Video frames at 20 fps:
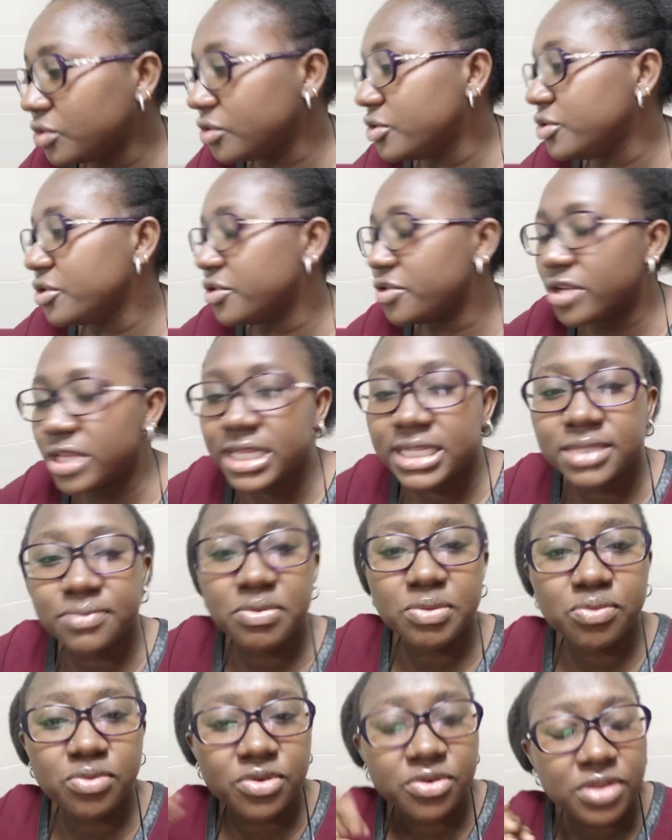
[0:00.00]
to, these
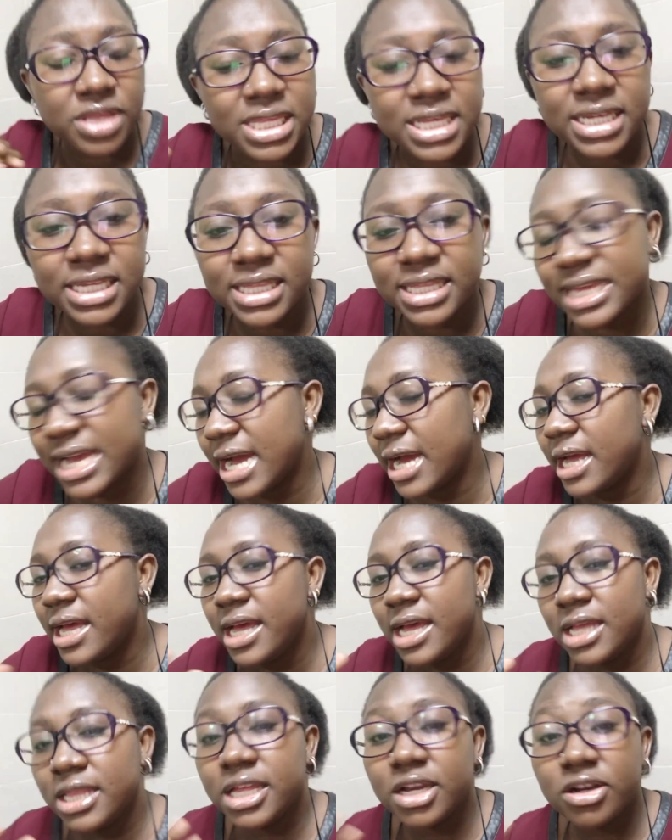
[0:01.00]
people you think
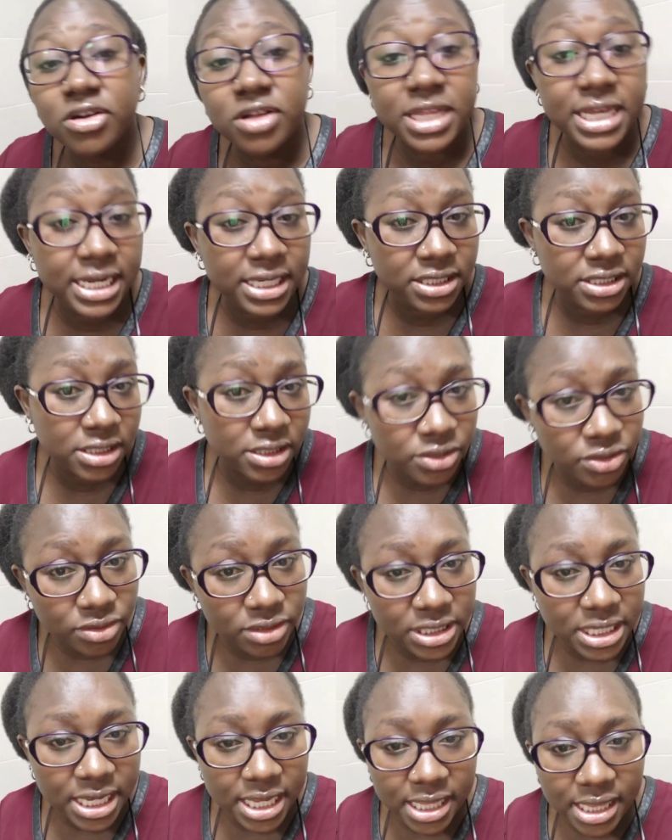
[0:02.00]
they got their shit
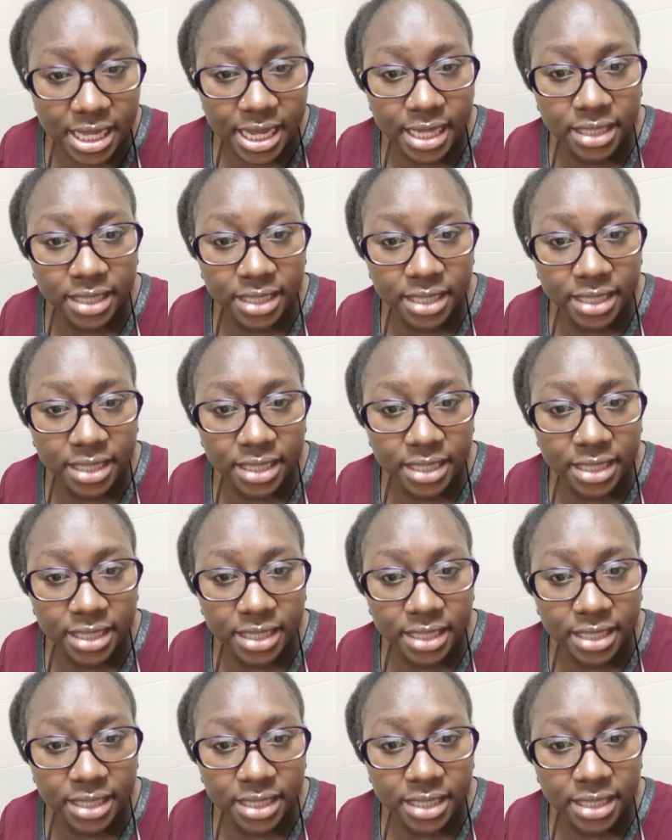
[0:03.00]
together,